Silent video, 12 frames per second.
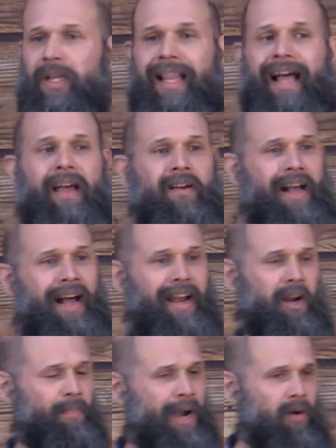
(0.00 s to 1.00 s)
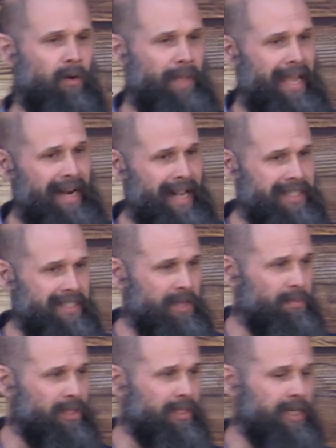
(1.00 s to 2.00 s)
rely on a higher power. Man has the
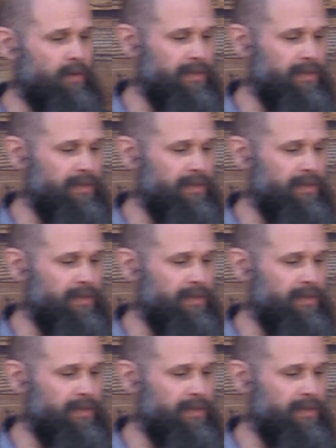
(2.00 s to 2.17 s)
ability